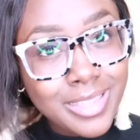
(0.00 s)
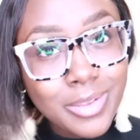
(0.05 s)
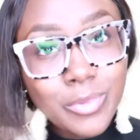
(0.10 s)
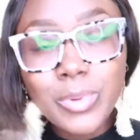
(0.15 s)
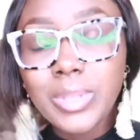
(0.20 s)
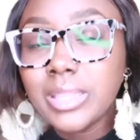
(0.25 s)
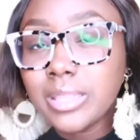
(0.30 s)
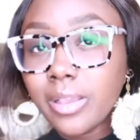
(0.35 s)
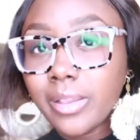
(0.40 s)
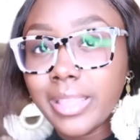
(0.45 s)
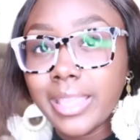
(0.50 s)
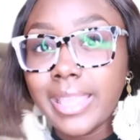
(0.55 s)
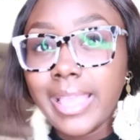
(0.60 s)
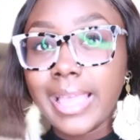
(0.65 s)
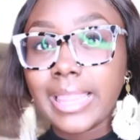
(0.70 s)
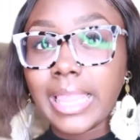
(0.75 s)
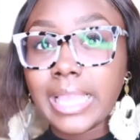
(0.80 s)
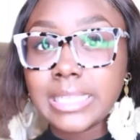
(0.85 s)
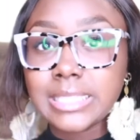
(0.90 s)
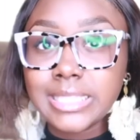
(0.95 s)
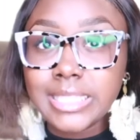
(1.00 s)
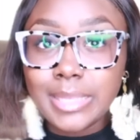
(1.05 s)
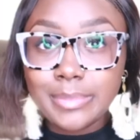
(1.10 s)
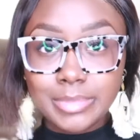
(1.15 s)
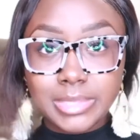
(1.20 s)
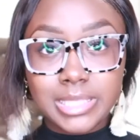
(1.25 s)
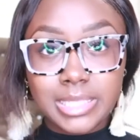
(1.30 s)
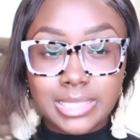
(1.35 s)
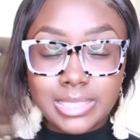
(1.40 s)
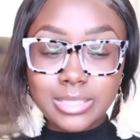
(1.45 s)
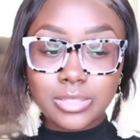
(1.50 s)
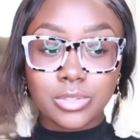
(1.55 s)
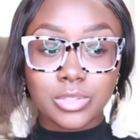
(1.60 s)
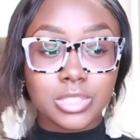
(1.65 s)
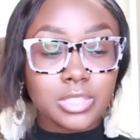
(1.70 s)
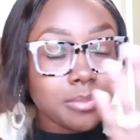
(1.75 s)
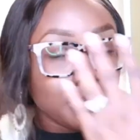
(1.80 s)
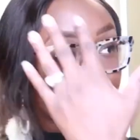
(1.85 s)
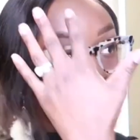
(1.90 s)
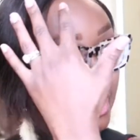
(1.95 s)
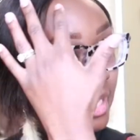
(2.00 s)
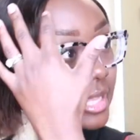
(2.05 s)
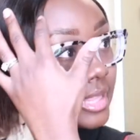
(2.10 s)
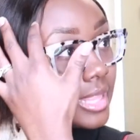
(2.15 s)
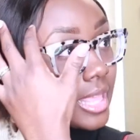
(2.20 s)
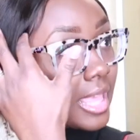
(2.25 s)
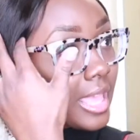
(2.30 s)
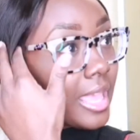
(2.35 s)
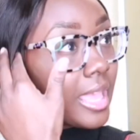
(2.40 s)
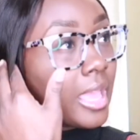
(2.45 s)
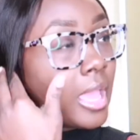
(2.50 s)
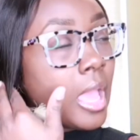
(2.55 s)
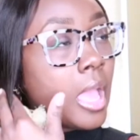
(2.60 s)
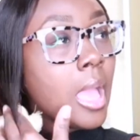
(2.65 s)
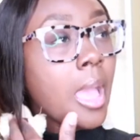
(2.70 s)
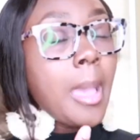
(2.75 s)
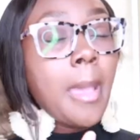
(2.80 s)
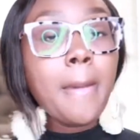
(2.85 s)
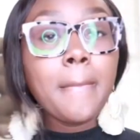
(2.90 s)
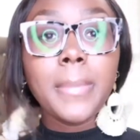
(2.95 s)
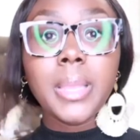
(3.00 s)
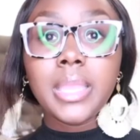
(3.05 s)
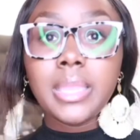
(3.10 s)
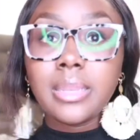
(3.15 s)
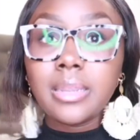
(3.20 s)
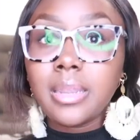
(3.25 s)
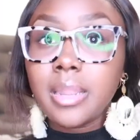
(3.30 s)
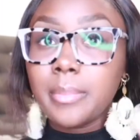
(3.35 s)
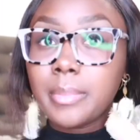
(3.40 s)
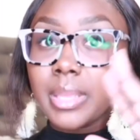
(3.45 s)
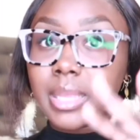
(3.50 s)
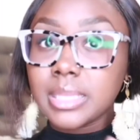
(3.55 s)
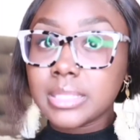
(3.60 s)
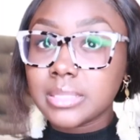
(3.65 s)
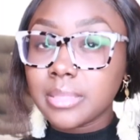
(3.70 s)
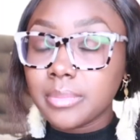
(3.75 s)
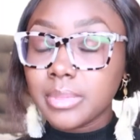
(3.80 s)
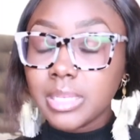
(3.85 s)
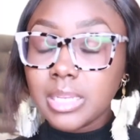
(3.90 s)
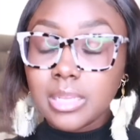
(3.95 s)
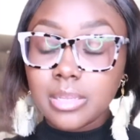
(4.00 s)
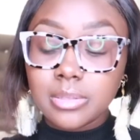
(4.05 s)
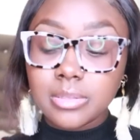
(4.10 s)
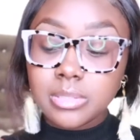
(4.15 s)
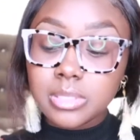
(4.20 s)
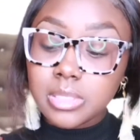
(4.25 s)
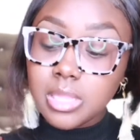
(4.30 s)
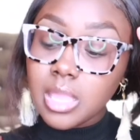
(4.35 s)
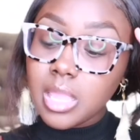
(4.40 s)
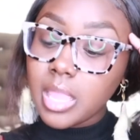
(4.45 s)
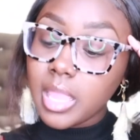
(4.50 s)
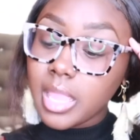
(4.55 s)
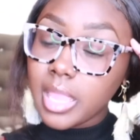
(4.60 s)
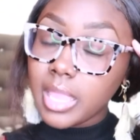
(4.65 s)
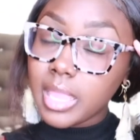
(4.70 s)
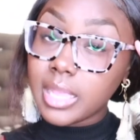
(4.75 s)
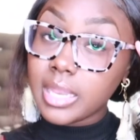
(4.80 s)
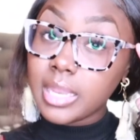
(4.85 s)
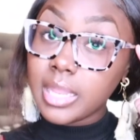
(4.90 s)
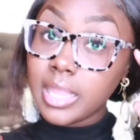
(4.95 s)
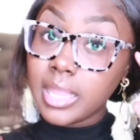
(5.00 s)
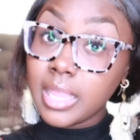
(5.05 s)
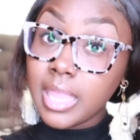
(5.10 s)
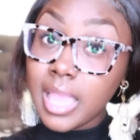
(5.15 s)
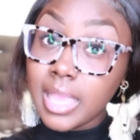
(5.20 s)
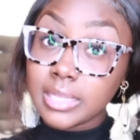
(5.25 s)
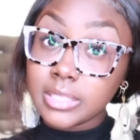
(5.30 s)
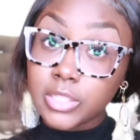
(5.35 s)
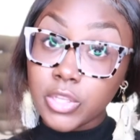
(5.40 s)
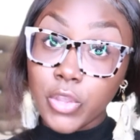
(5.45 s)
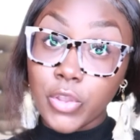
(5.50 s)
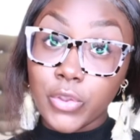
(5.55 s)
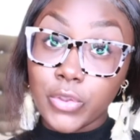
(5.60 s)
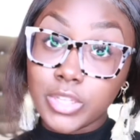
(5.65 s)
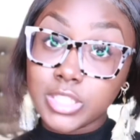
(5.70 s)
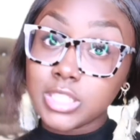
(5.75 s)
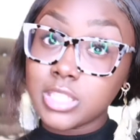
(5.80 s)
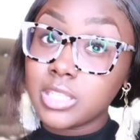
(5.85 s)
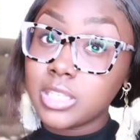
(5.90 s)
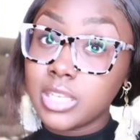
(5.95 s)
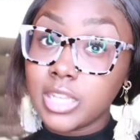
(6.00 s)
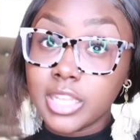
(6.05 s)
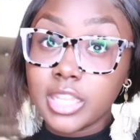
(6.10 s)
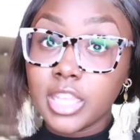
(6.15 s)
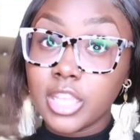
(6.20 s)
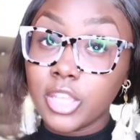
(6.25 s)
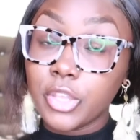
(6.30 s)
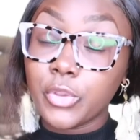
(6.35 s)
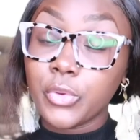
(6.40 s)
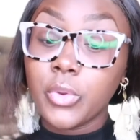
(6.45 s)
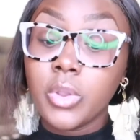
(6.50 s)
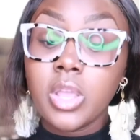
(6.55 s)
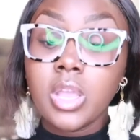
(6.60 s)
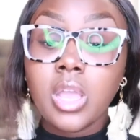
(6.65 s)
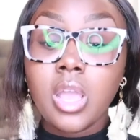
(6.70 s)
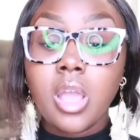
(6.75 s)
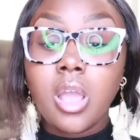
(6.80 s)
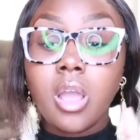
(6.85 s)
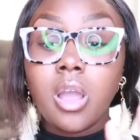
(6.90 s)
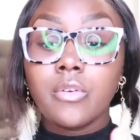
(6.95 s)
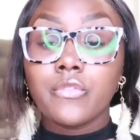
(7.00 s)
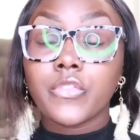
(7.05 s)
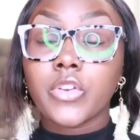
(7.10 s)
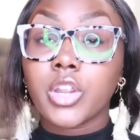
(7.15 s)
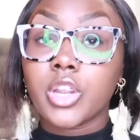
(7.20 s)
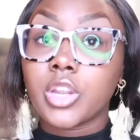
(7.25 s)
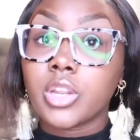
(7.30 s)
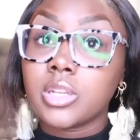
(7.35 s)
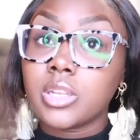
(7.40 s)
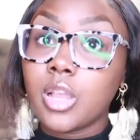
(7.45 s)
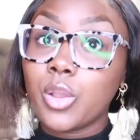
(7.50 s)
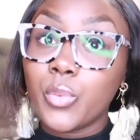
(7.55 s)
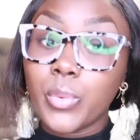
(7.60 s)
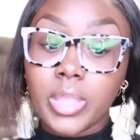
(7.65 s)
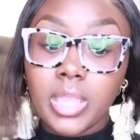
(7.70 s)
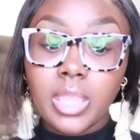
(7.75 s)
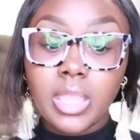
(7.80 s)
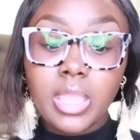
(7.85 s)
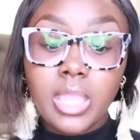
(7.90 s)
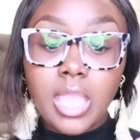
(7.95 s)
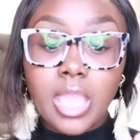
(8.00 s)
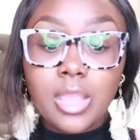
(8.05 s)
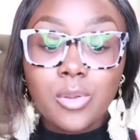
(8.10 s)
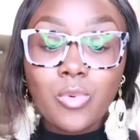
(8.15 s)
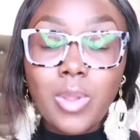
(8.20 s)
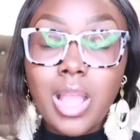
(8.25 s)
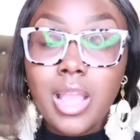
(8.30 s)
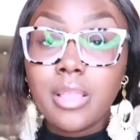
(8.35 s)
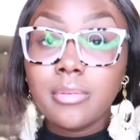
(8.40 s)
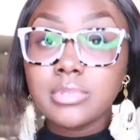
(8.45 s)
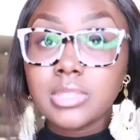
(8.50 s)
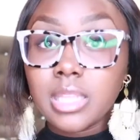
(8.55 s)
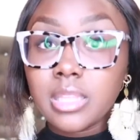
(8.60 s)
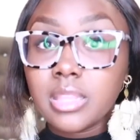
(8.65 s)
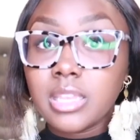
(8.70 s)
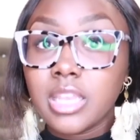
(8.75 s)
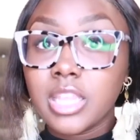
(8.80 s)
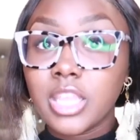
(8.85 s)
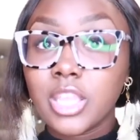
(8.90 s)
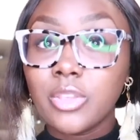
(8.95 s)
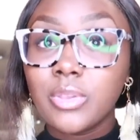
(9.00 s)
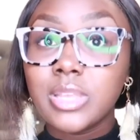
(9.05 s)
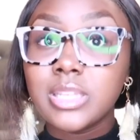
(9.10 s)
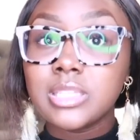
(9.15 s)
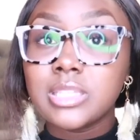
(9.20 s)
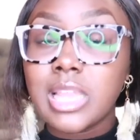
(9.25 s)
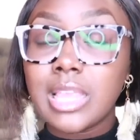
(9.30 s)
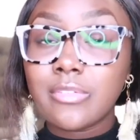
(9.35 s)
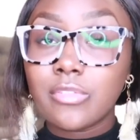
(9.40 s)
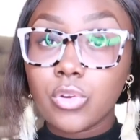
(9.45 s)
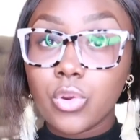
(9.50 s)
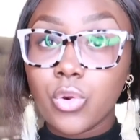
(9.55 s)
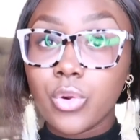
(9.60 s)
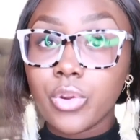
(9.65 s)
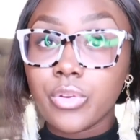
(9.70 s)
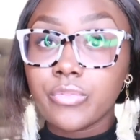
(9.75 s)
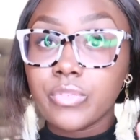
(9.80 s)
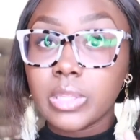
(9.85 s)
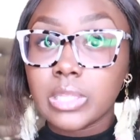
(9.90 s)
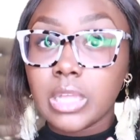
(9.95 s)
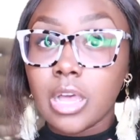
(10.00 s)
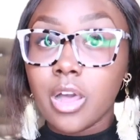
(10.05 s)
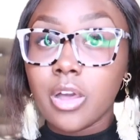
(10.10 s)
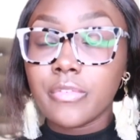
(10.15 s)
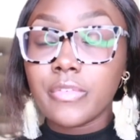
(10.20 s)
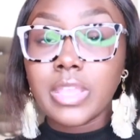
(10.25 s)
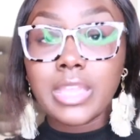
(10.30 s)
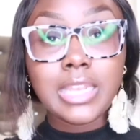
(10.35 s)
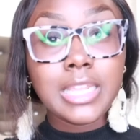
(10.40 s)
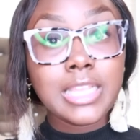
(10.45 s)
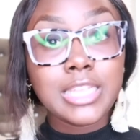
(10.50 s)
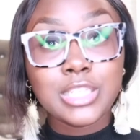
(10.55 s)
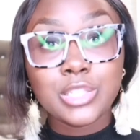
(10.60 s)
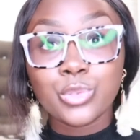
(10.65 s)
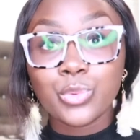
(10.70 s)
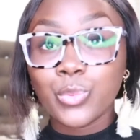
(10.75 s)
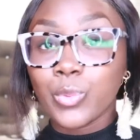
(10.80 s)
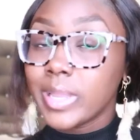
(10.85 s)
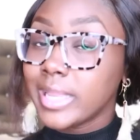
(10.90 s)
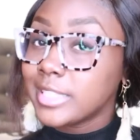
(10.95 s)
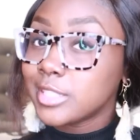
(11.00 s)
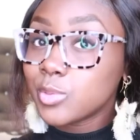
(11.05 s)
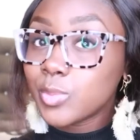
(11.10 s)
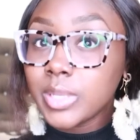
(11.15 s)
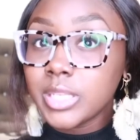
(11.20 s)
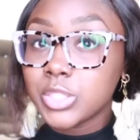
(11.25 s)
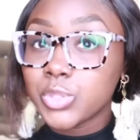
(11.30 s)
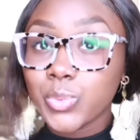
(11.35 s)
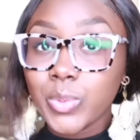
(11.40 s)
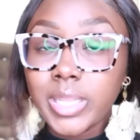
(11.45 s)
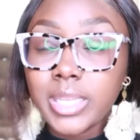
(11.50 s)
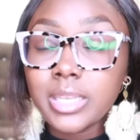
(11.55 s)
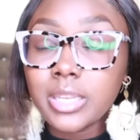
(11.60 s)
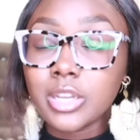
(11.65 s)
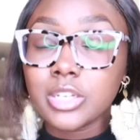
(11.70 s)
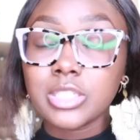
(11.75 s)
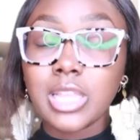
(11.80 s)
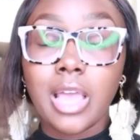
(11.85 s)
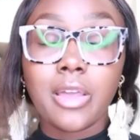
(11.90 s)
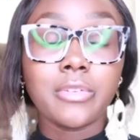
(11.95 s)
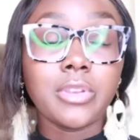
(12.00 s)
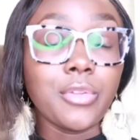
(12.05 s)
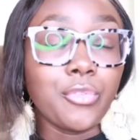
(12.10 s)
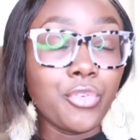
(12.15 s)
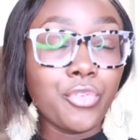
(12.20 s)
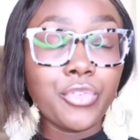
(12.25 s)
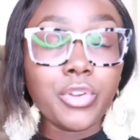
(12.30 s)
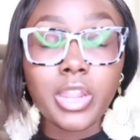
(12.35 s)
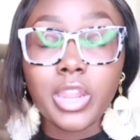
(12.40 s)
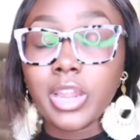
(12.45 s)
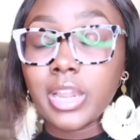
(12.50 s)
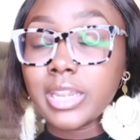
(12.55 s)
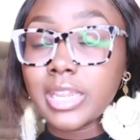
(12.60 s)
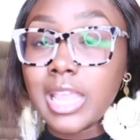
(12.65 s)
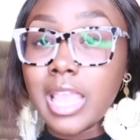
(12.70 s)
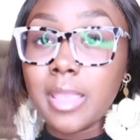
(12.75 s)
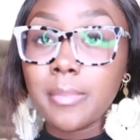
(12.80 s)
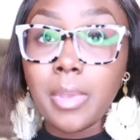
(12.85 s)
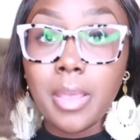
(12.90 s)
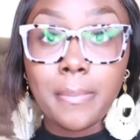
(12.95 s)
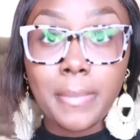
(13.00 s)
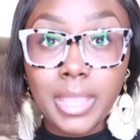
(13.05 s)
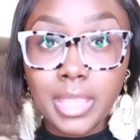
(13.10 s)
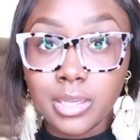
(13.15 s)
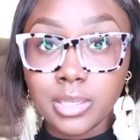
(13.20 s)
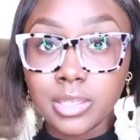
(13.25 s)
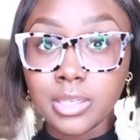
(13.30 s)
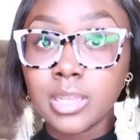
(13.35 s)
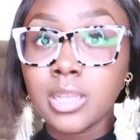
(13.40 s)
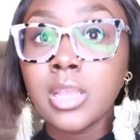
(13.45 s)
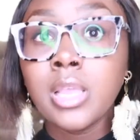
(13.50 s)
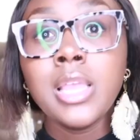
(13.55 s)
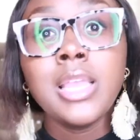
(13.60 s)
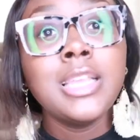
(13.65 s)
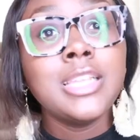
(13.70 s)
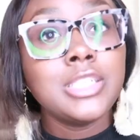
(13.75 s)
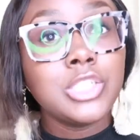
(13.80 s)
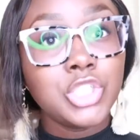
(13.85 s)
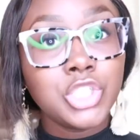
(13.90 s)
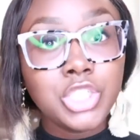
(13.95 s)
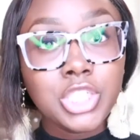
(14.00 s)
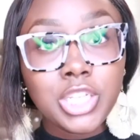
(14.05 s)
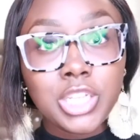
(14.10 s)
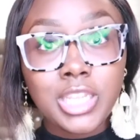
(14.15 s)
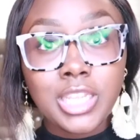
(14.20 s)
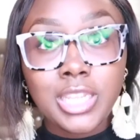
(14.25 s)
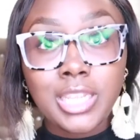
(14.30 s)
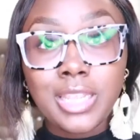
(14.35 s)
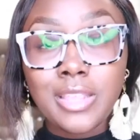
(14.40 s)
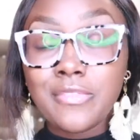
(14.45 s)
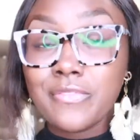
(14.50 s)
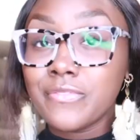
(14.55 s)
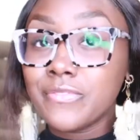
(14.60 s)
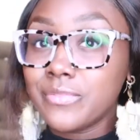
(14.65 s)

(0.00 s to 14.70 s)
We thought he had like sepsis or something like that, but ended up being something else. And he had to go into the NICU for a week and while he was in the NICU his navel cord fell off and his sweet sweet sweet nurse I'll never forget her name Amanda she